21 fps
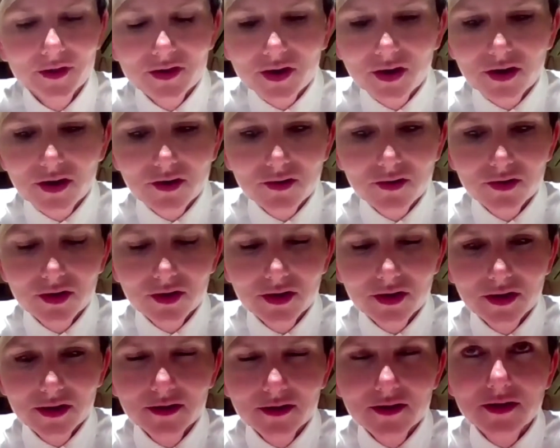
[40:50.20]
So
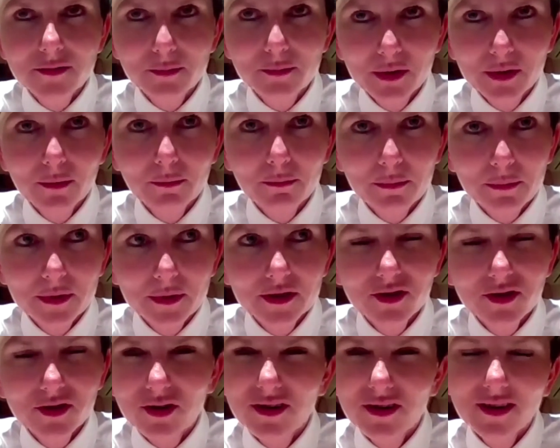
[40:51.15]
it's a bit,
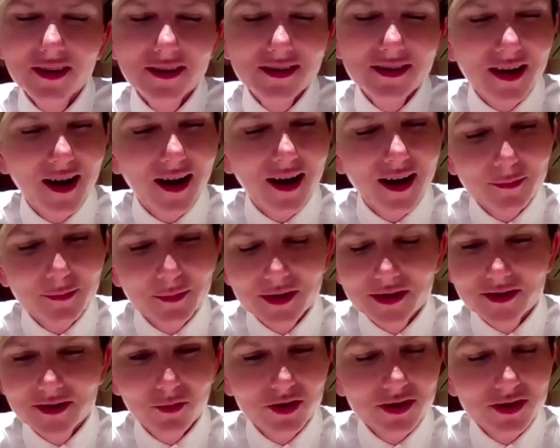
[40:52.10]
you know, it is hard
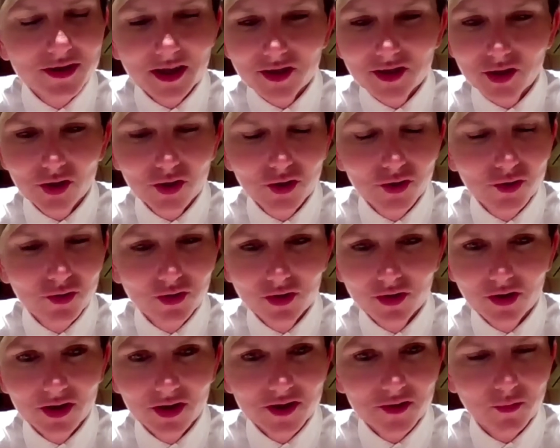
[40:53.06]
because it was such a
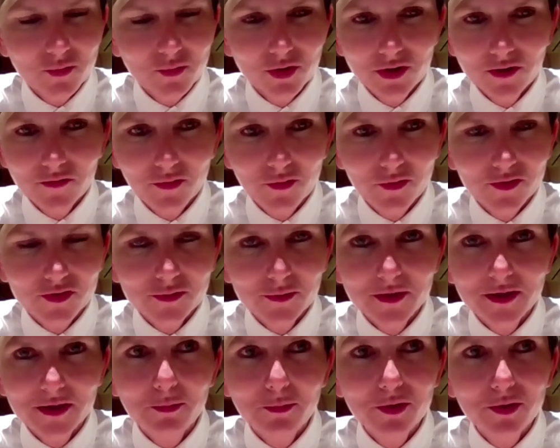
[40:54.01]
unionized
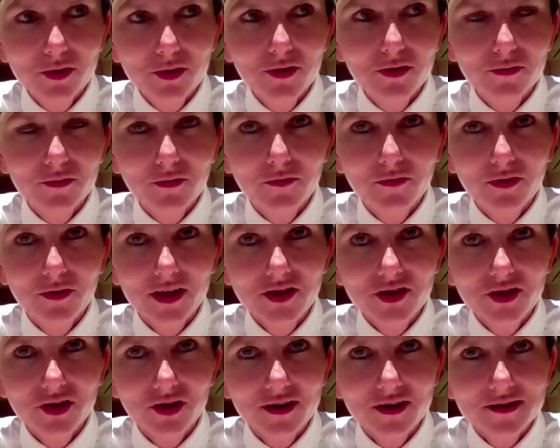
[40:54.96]
workforce, but the beauty of a
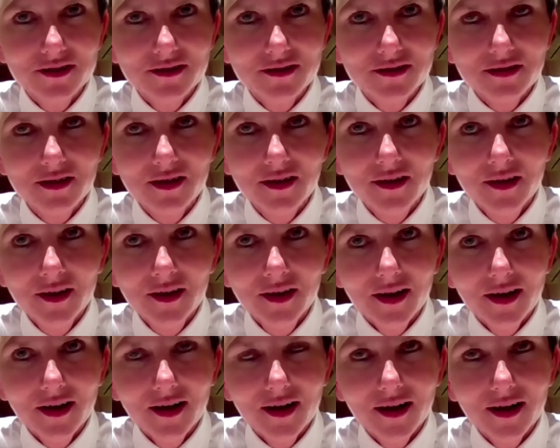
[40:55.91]
franchise is,
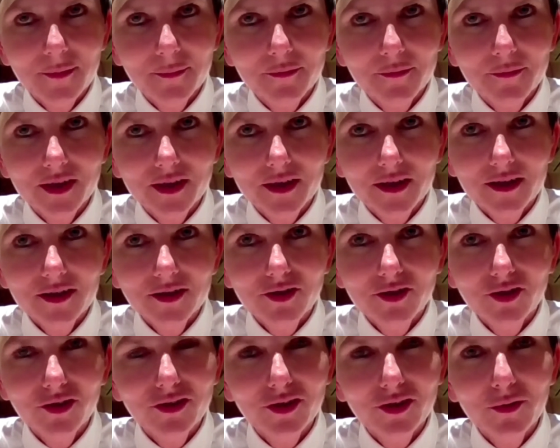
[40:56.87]

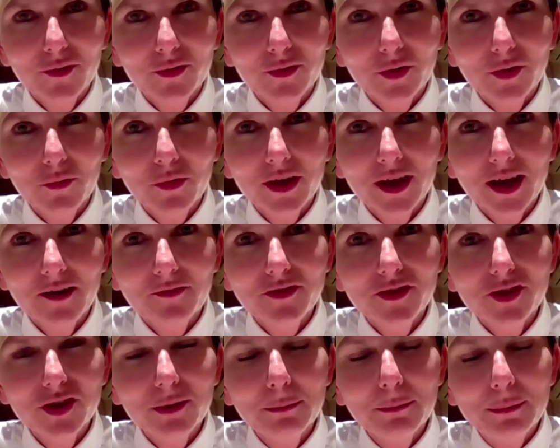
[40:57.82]
you know, that we
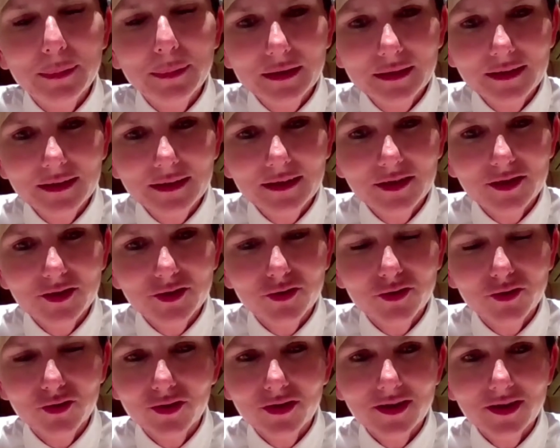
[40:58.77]
have the ability
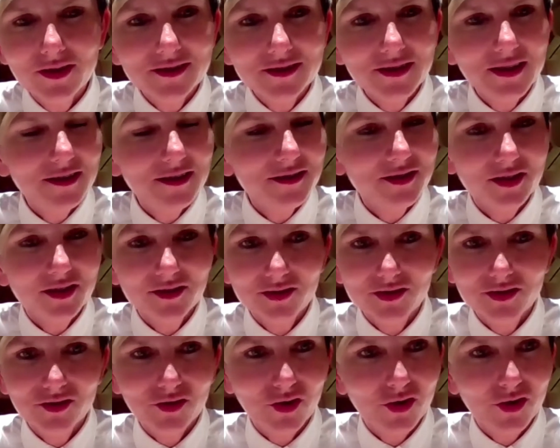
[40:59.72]
to do things outside
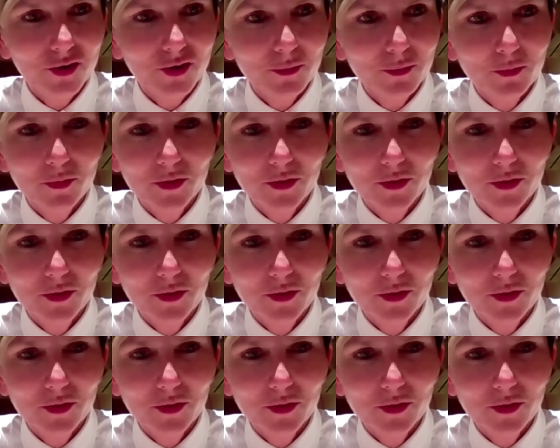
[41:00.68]
the scope.